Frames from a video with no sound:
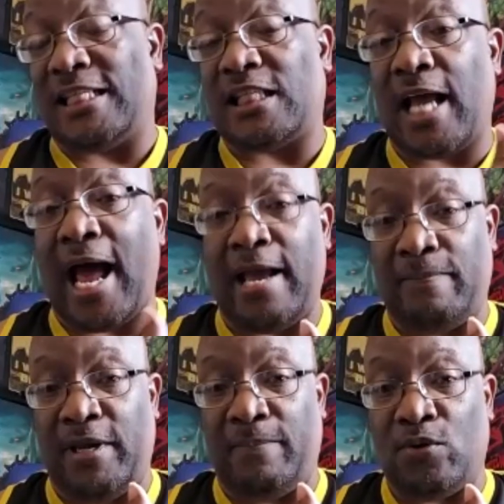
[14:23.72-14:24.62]
sky
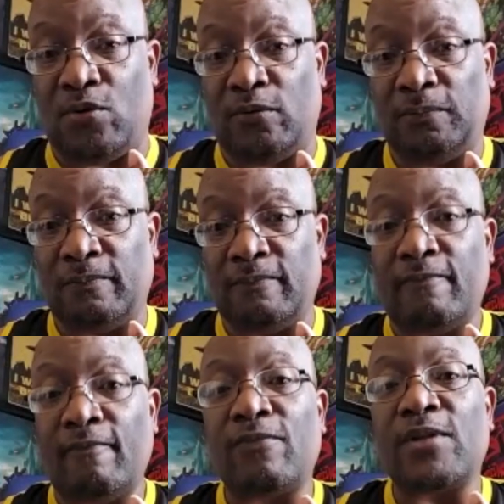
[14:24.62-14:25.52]
people
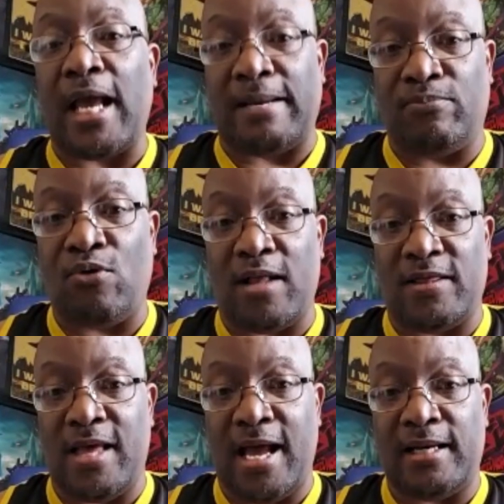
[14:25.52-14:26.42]
had brought
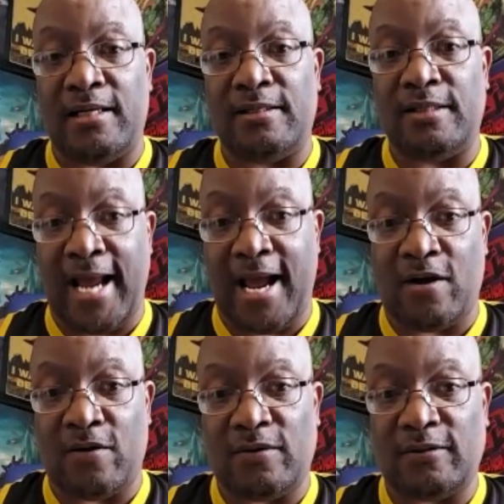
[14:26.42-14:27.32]
that
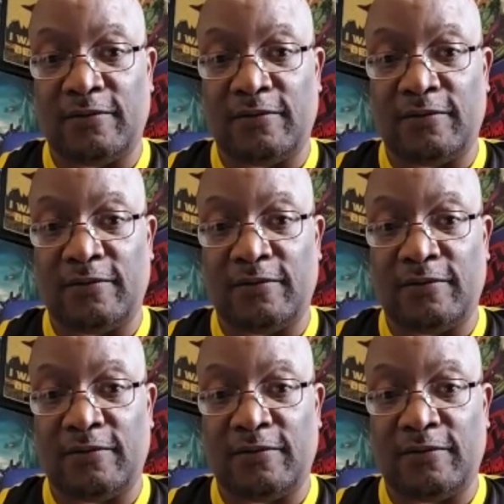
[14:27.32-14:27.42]
down.